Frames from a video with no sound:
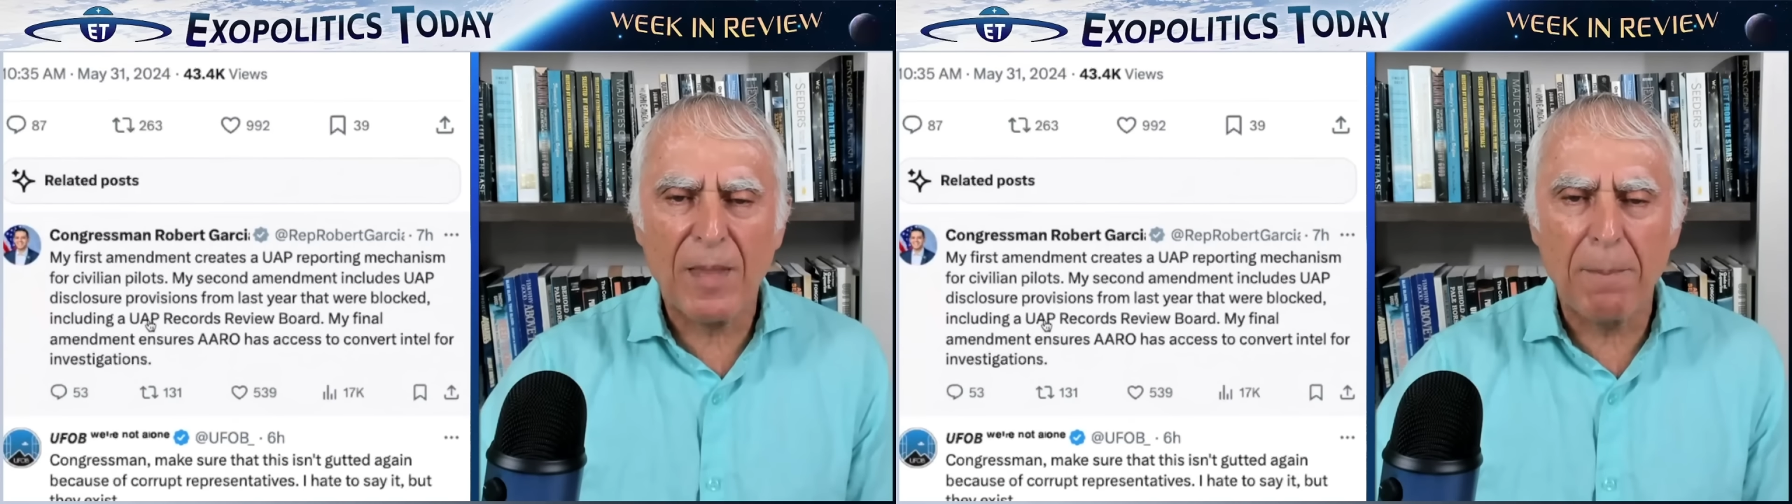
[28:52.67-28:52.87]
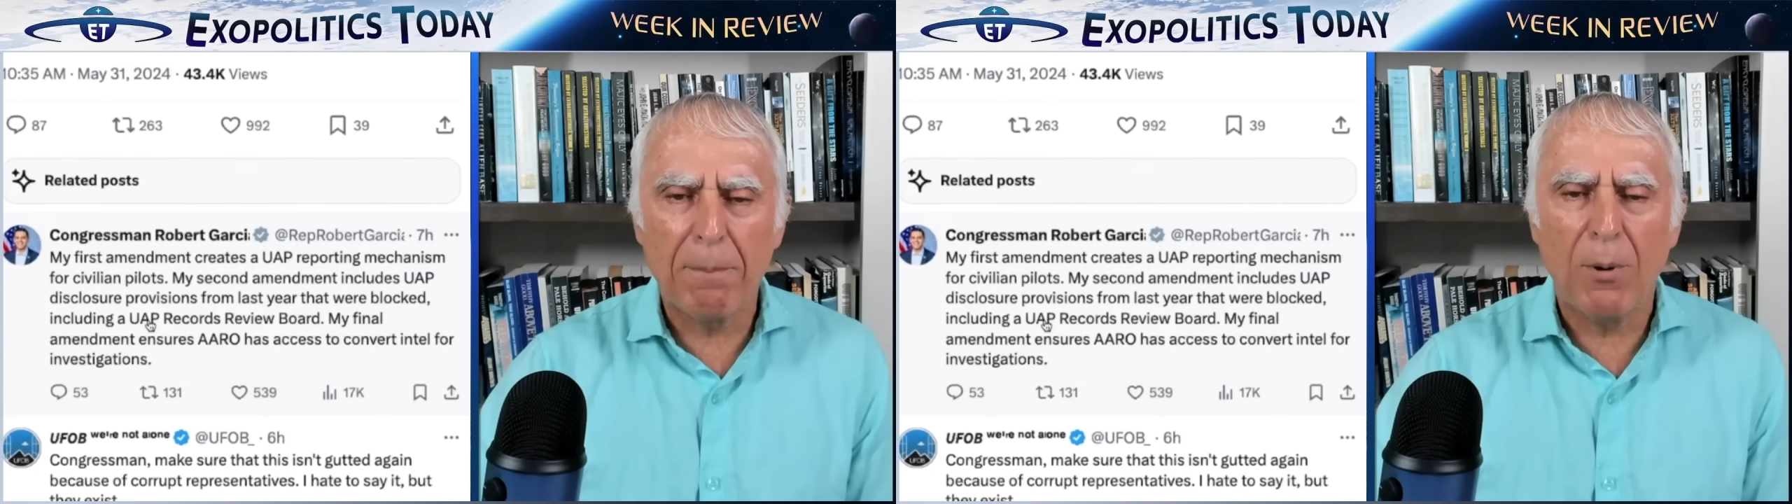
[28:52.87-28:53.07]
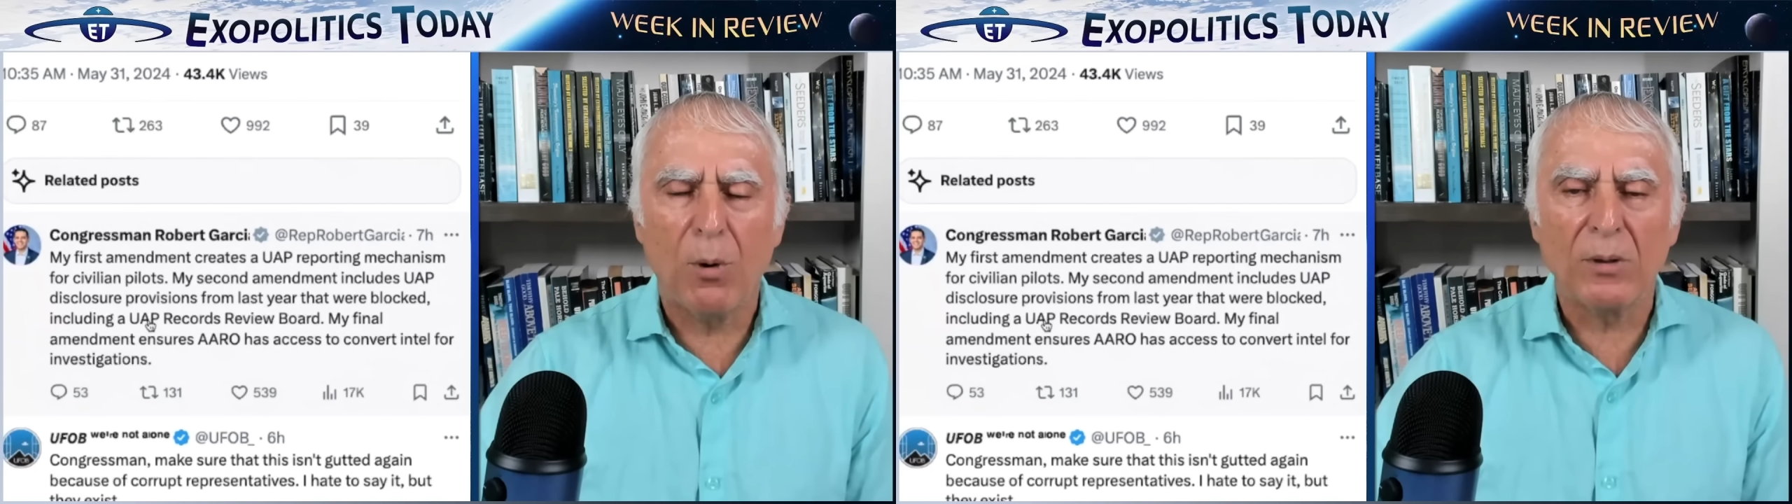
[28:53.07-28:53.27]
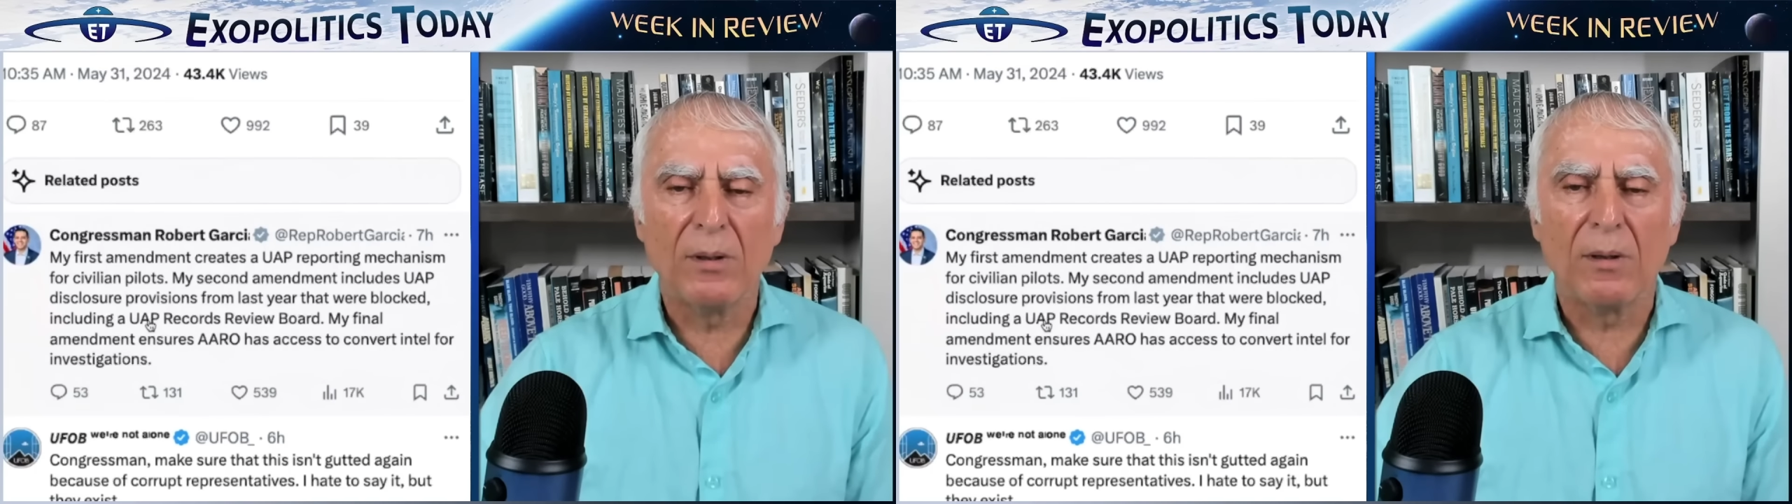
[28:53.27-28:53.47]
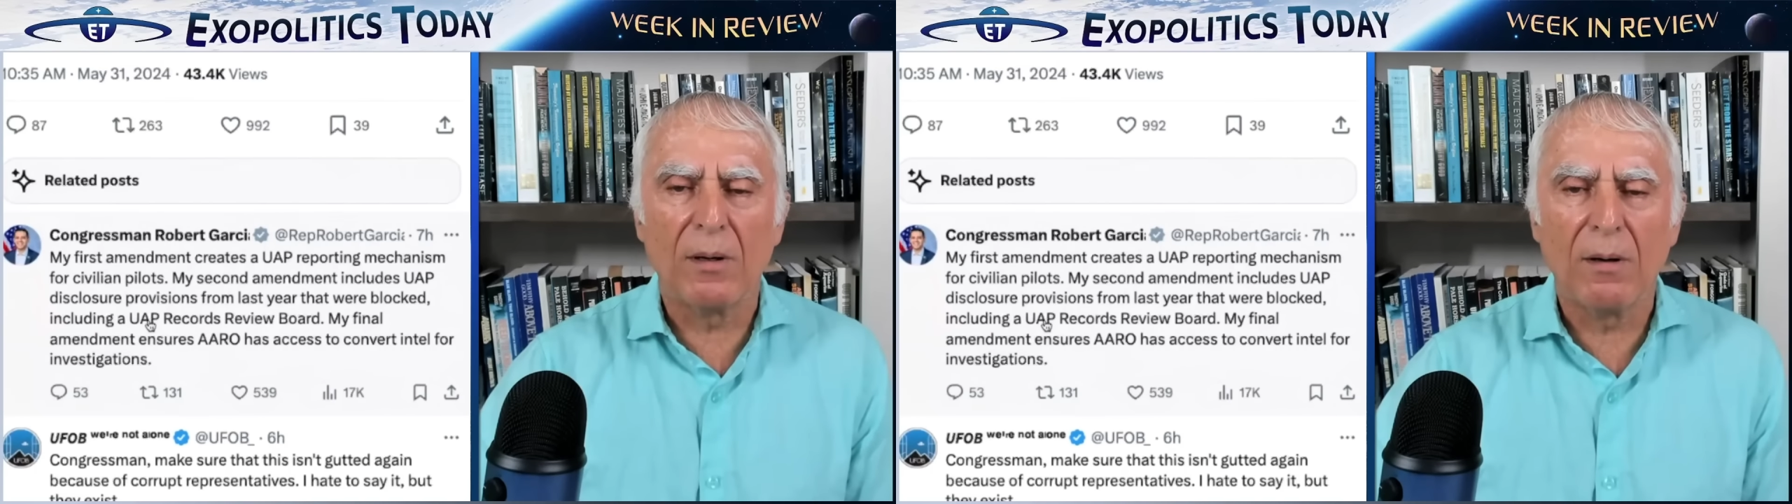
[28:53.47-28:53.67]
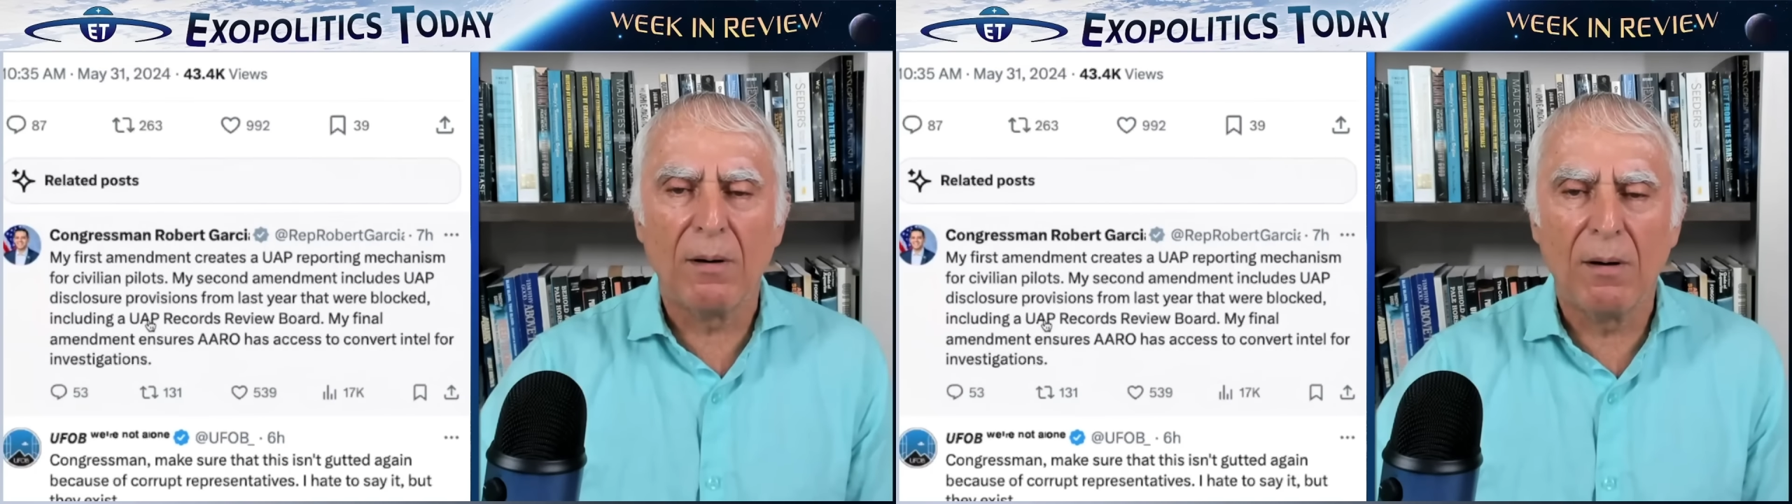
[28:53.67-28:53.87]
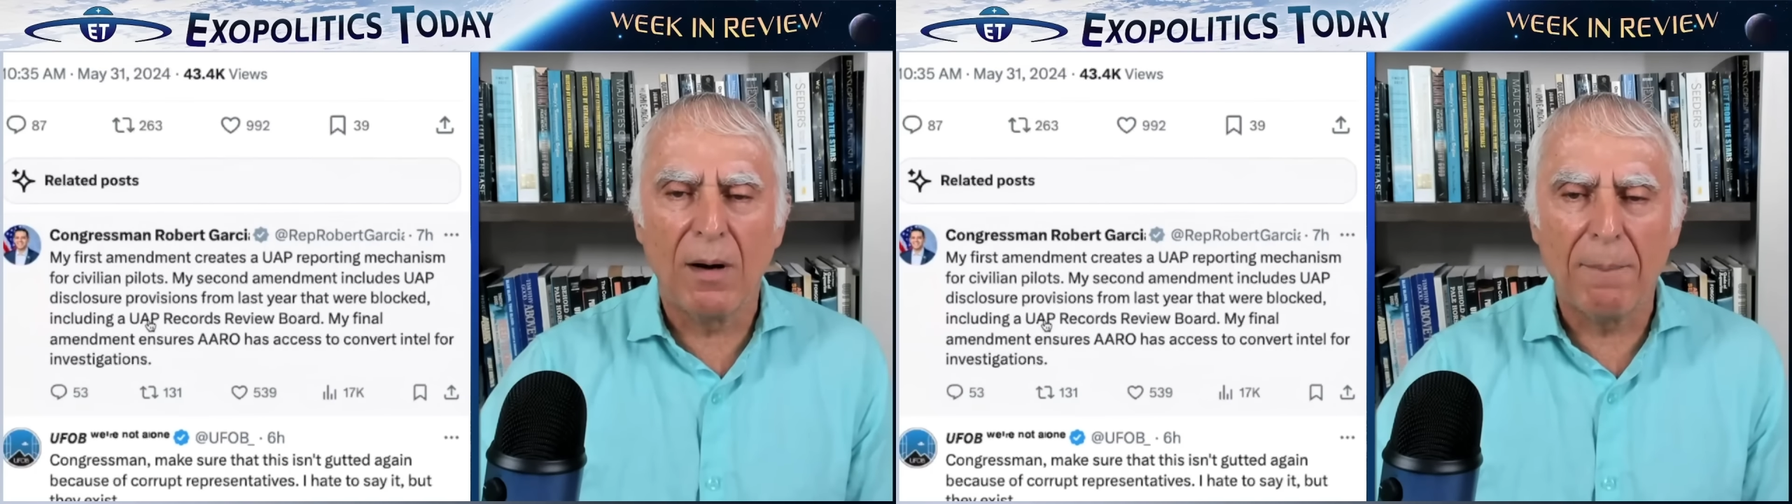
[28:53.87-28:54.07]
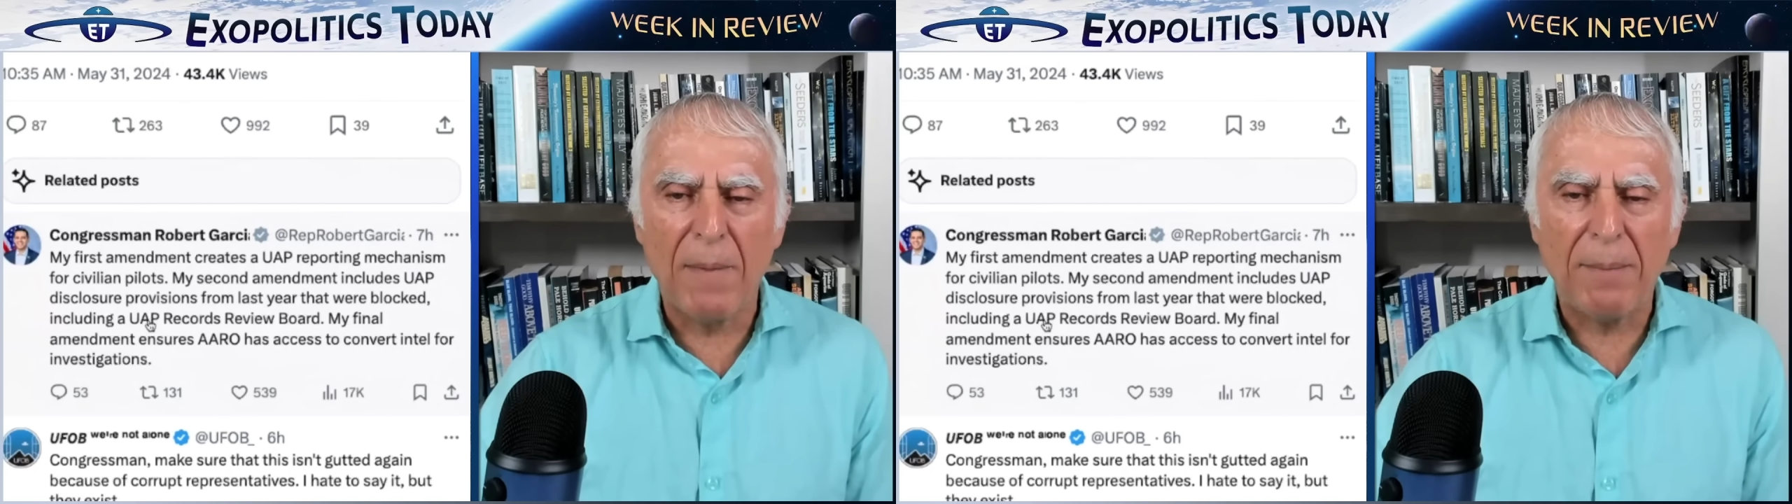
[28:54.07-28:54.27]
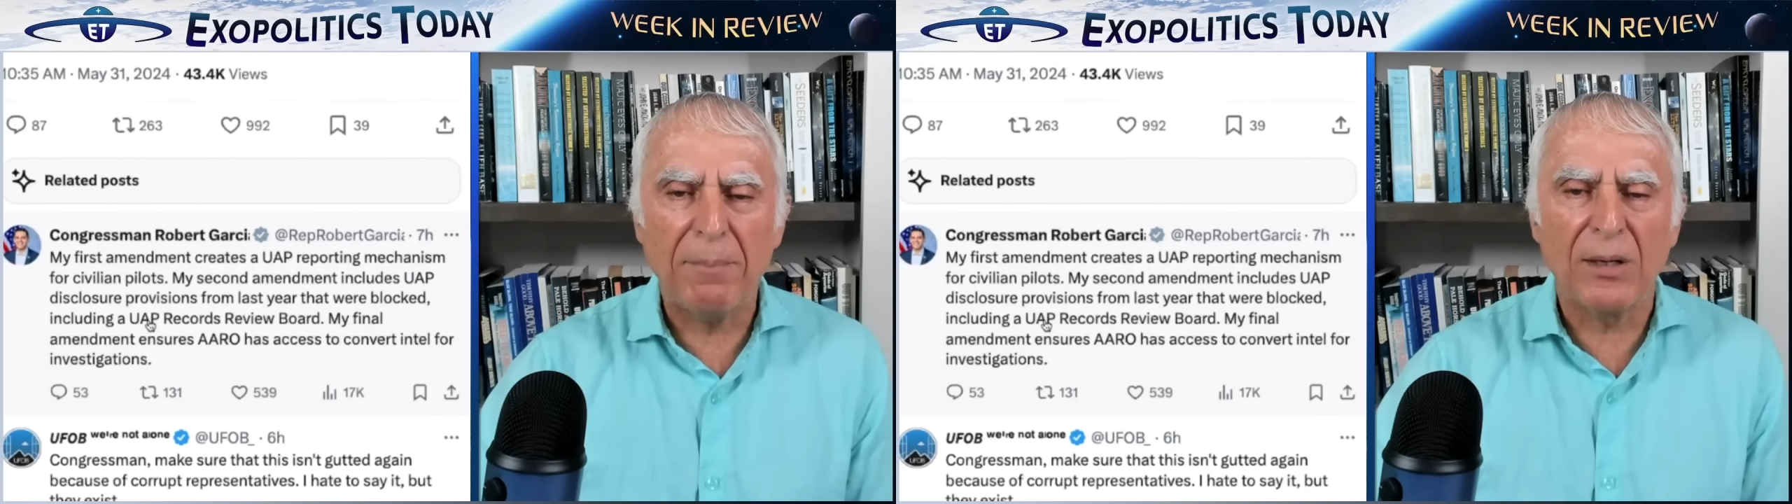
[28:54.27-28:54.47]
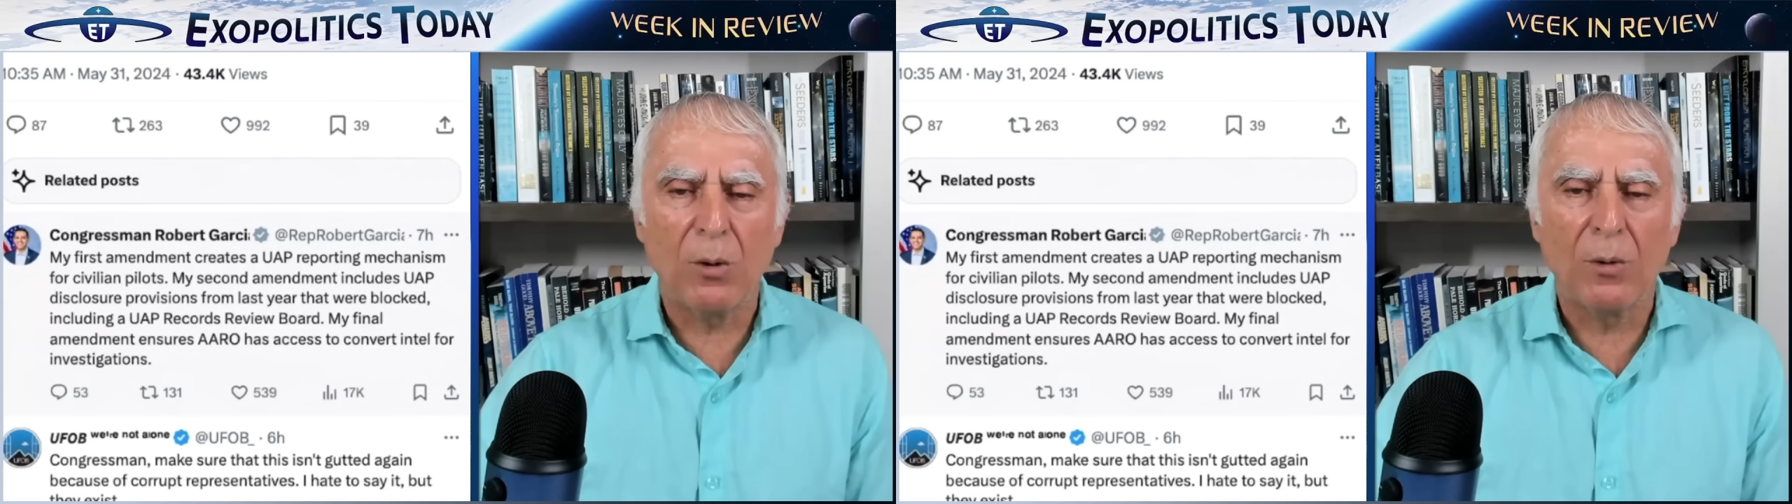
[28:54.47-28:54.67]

important amendment